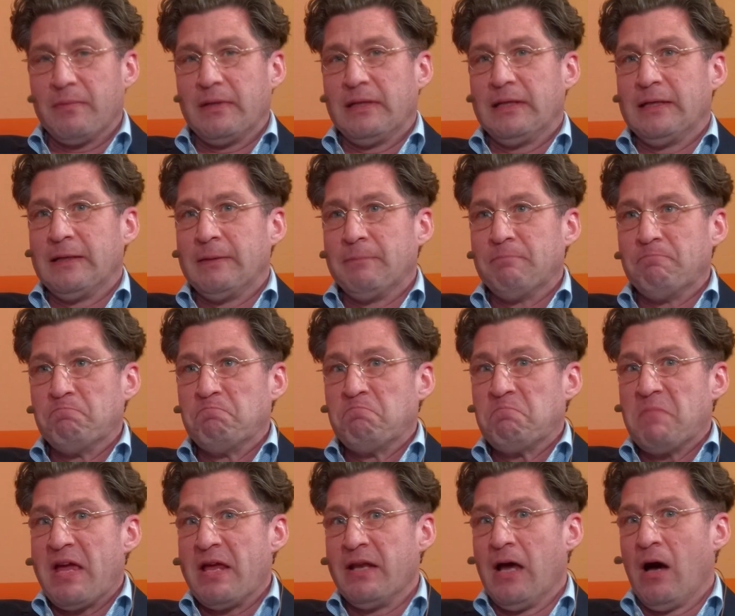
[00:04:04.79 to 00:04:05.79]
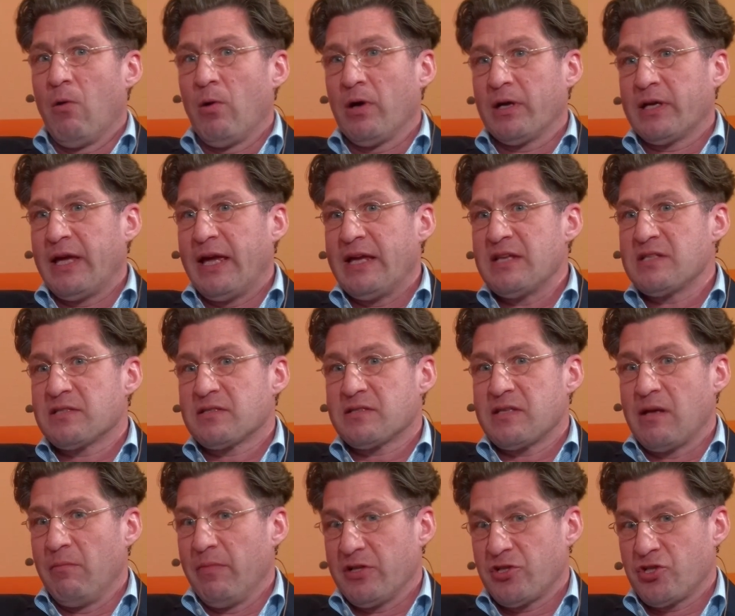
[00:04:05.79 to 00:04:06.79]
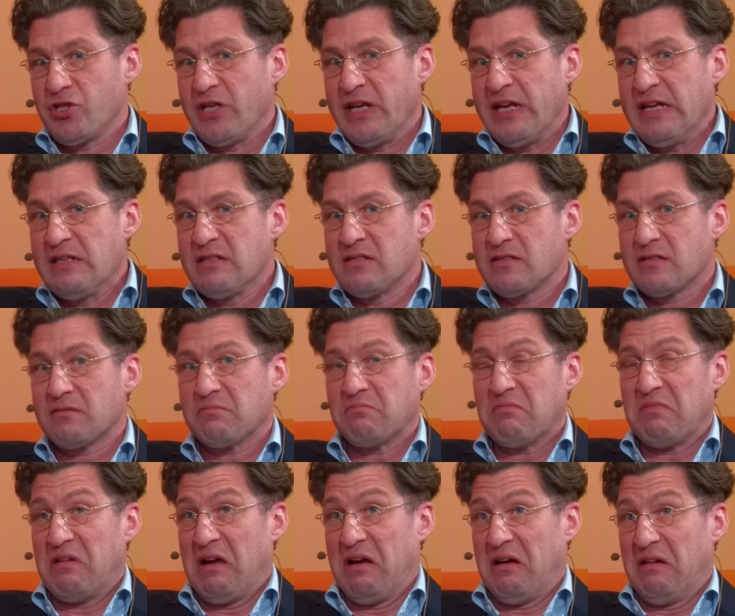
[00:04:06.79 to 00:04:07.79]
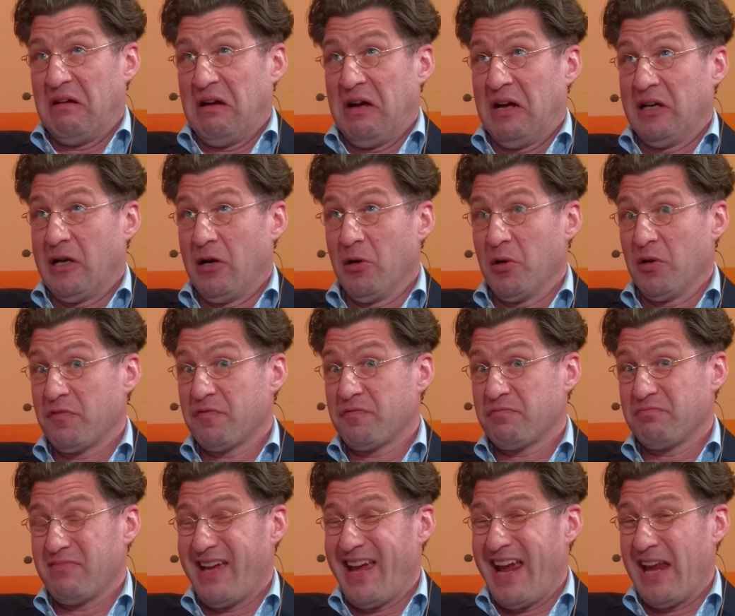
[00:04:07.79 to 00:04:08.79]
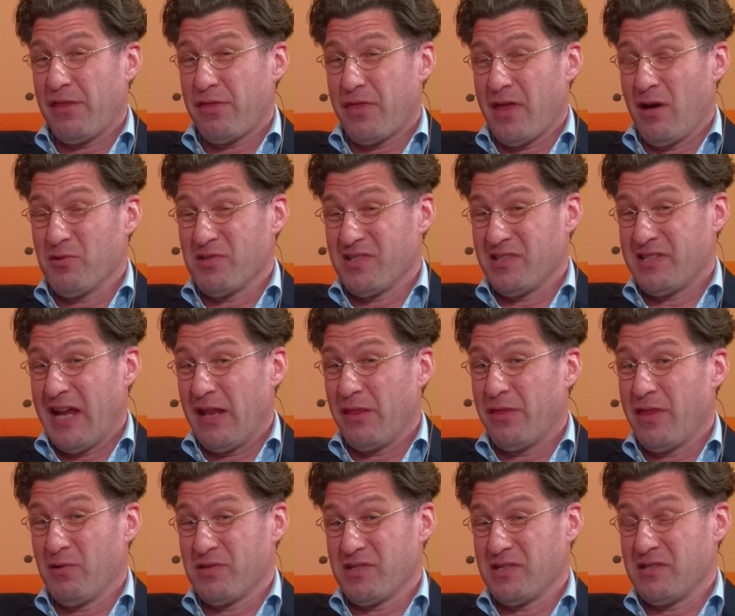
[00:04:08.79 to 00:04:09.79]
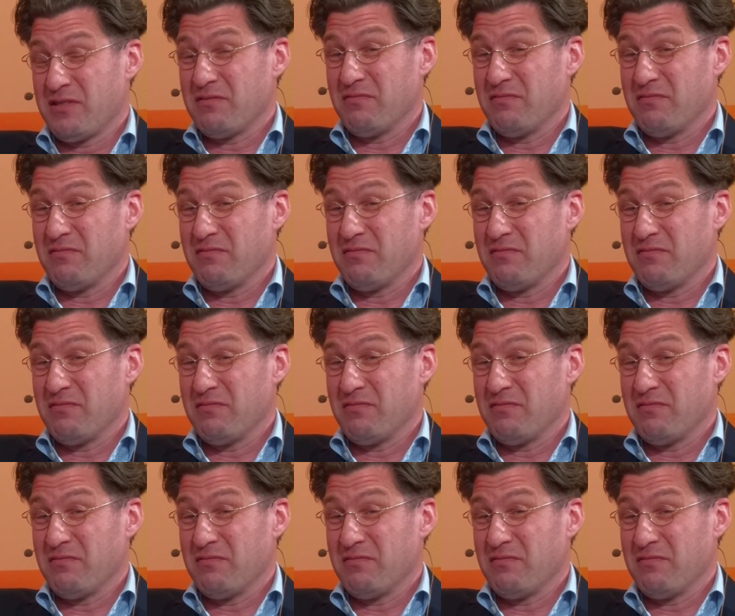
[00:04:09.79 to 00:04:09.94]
In our case, some machines are out of 8,000, 10,000